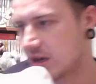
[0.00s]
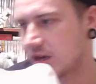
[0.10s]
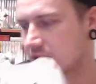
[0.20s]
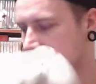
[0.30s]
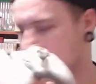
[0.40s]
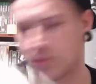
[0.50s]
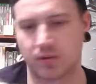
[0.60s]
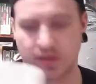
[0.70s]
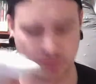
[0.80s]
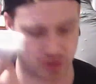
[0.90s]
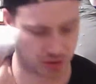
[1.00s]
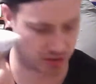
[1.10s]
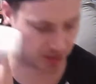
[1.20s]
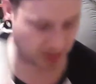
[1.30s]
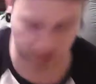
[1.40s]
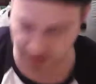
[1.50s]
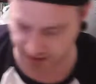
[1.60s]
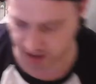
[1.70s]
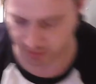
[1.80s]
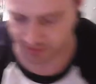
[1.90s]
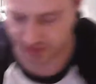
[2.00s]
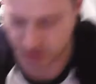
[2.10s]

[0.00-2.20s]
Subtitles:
So it was good to get a couple of extra